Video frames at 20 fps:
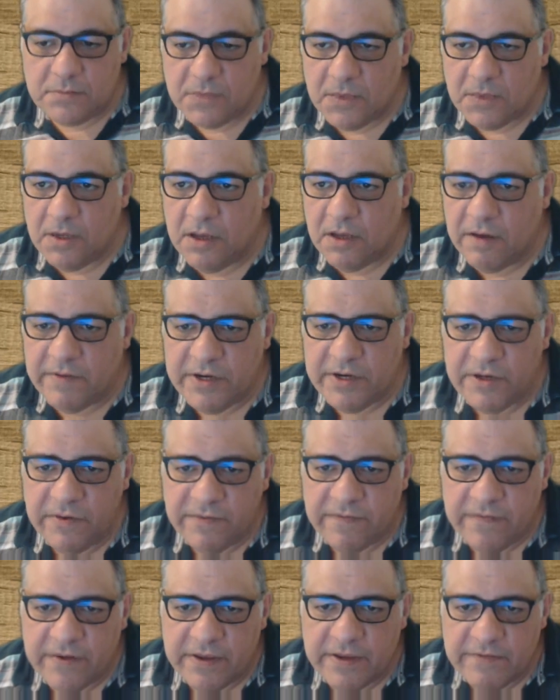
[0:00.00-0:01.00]
I've only got
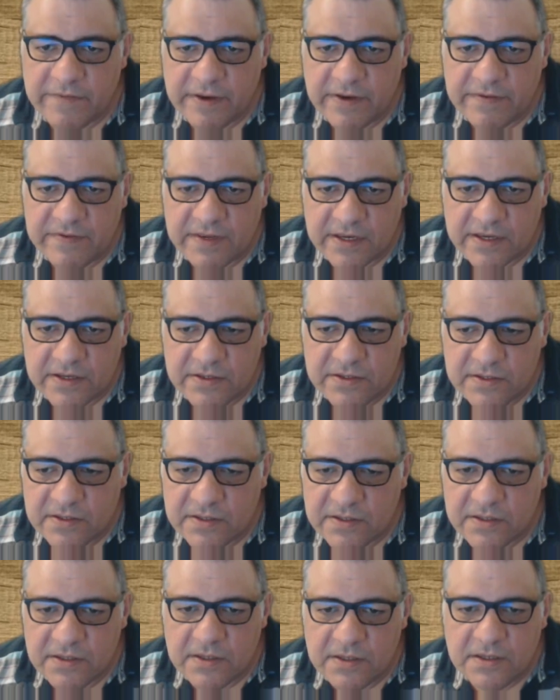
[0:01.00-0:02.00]
35 seconds.
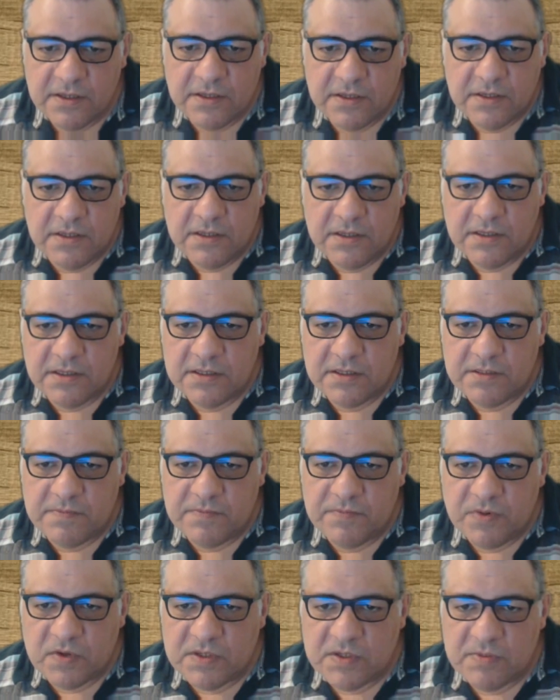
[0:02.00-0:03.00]
It's
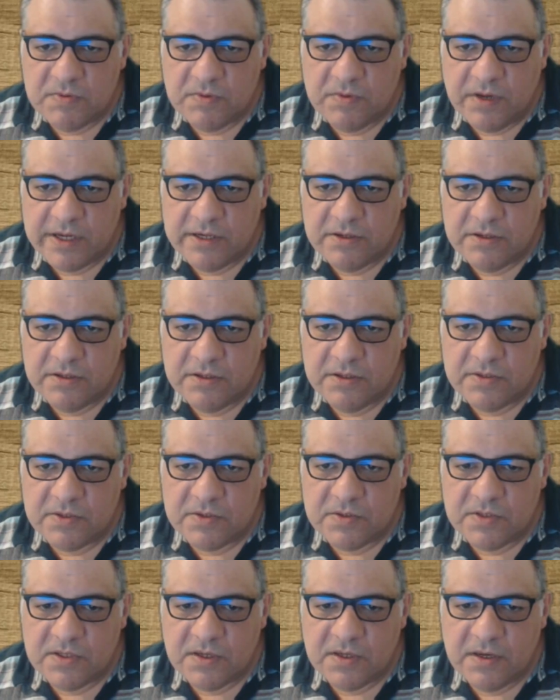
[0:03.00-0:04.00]
possible I could lose on
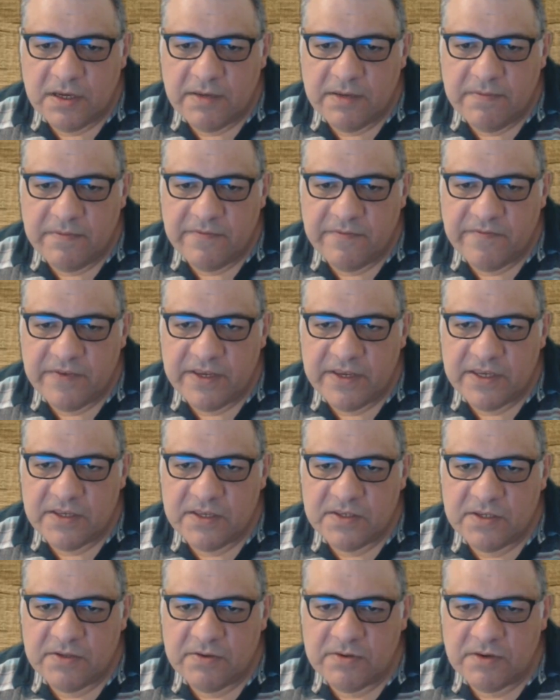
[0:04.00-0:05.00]
time thinking
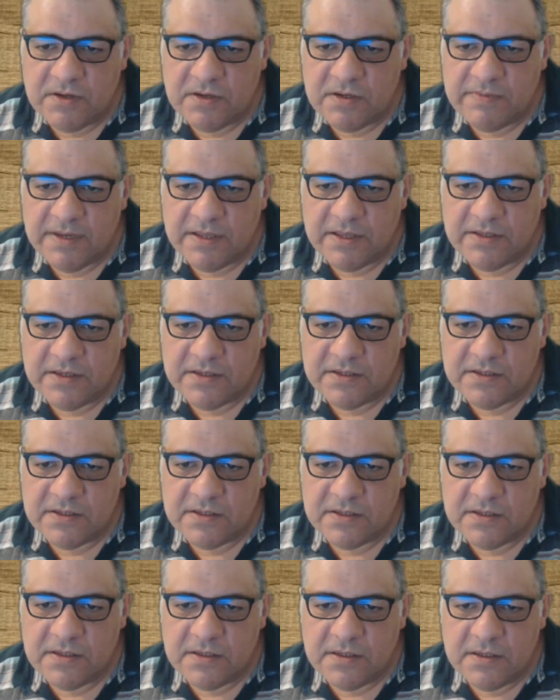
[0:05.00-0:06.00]
too hard about this.
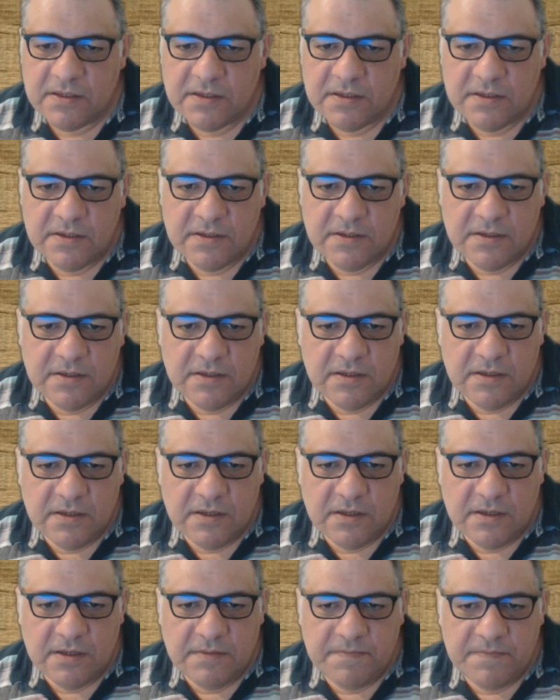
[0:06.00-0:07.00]

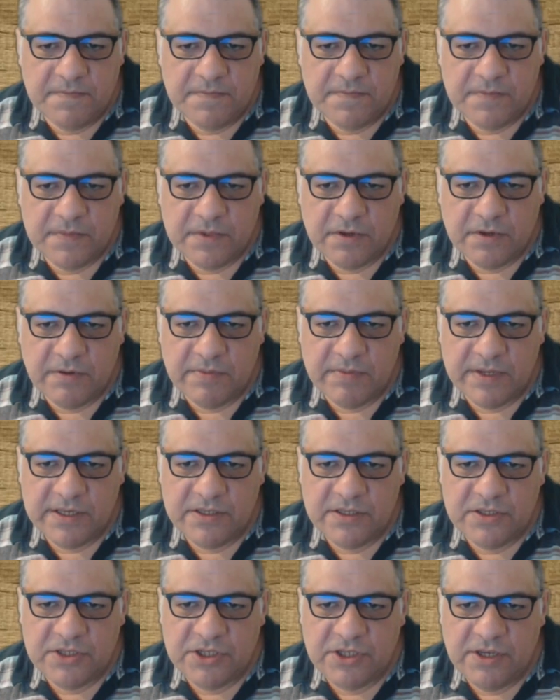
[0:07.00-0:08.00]
I'll play
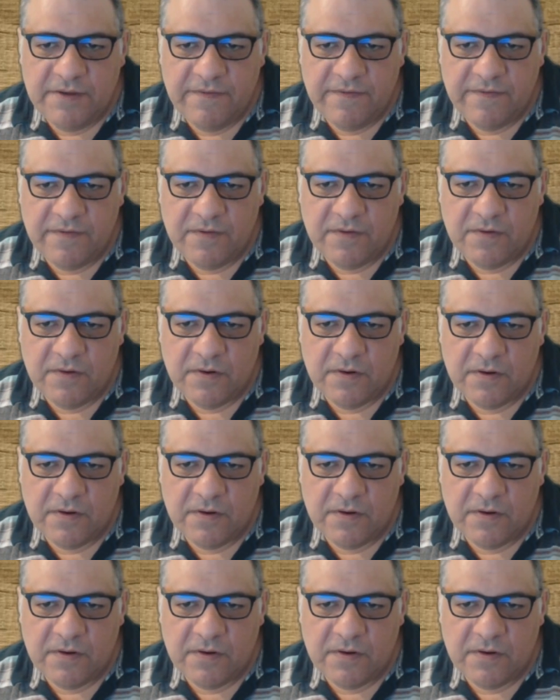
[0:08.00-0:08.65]
g4.